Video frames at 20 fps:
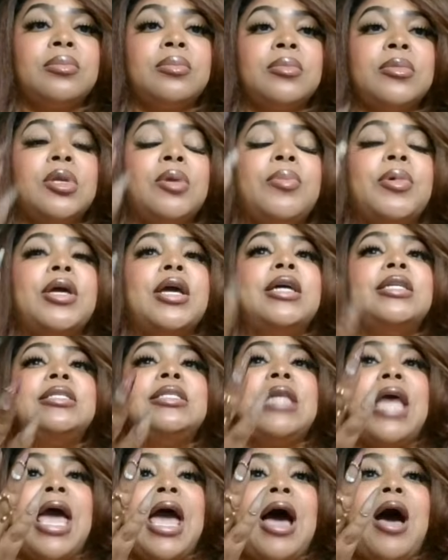Because
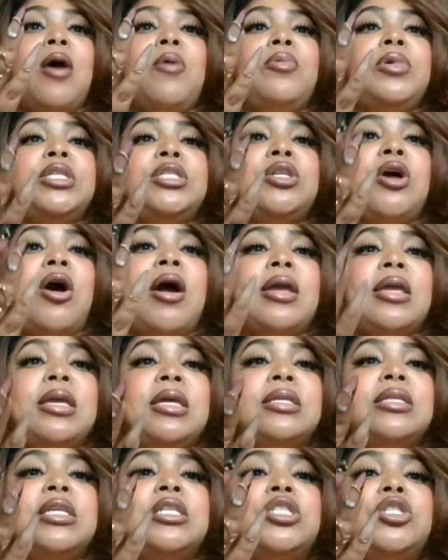now we start
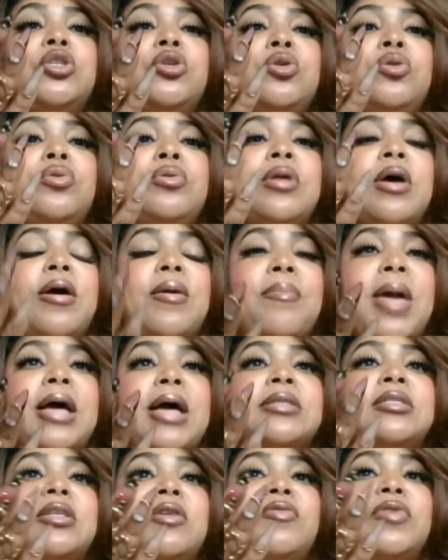getting into the
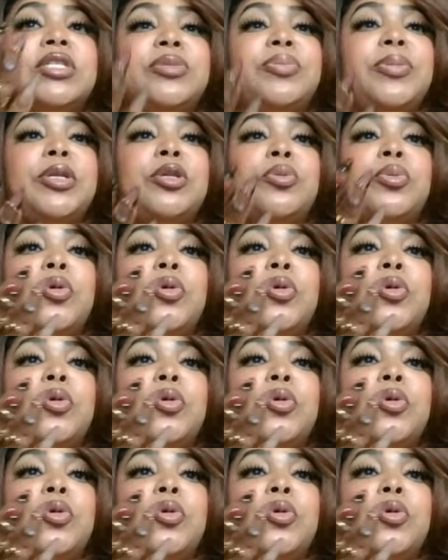amounts of expendable